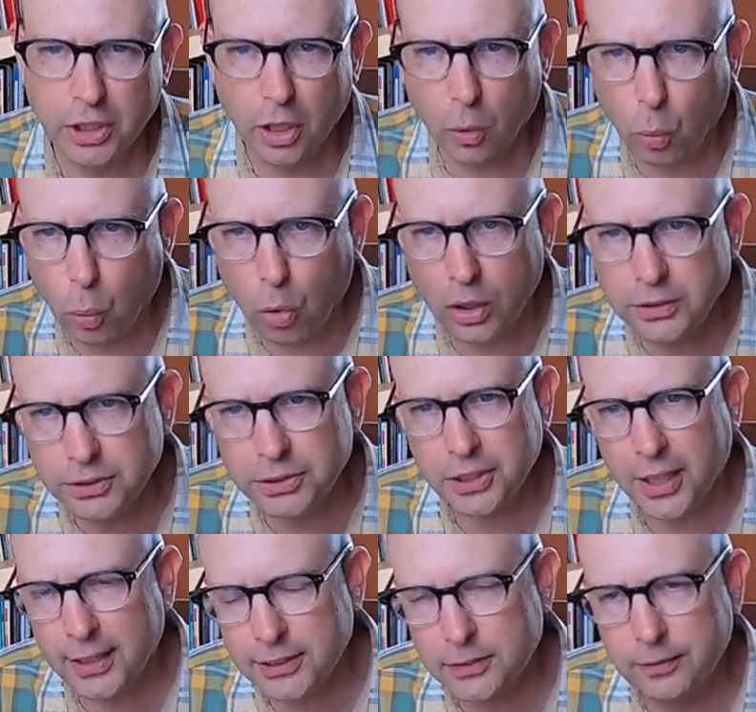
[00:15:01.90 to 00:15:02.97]
a one
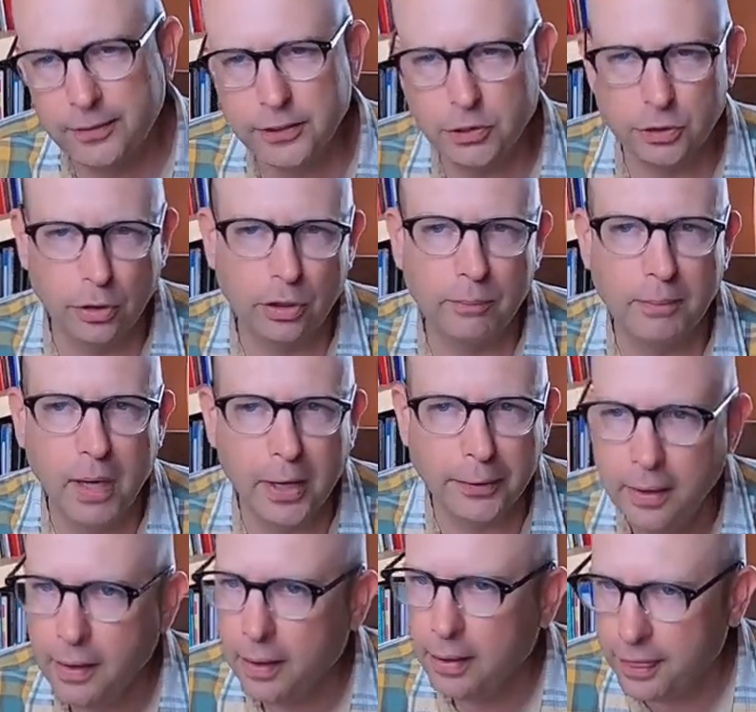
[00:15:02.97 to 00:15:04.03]
size fits all
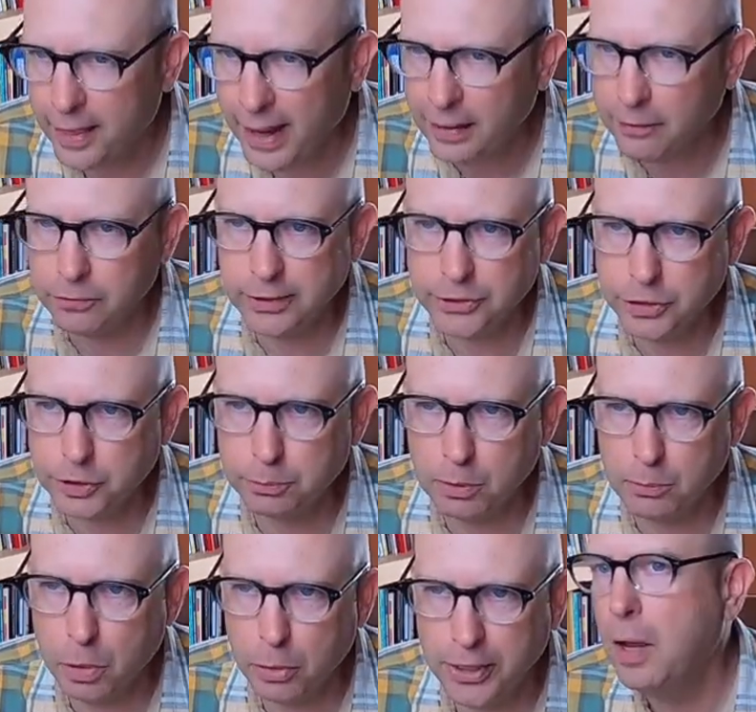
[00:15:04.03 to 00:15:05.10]
model, that risk
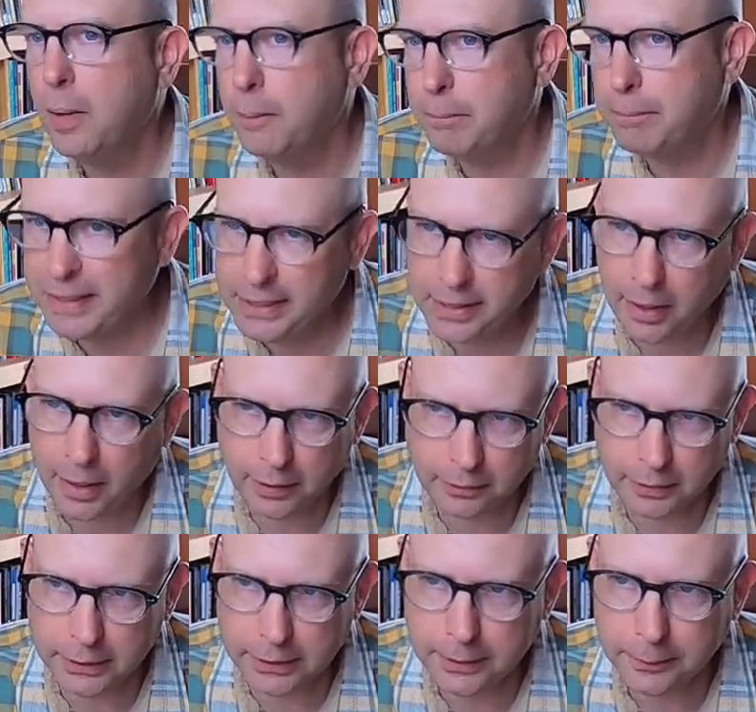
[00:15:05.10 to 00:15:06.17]
promoting
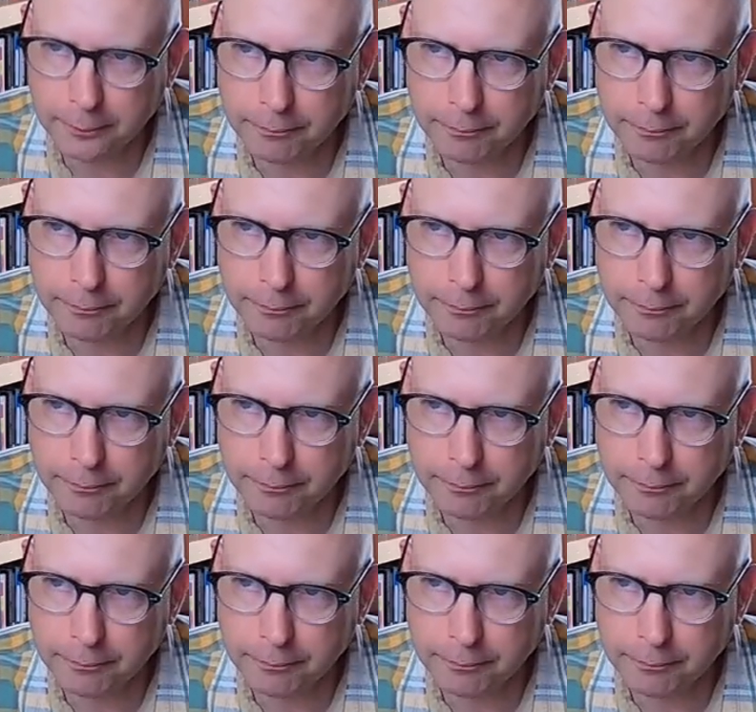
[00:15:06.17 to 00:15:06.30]
mediocrity.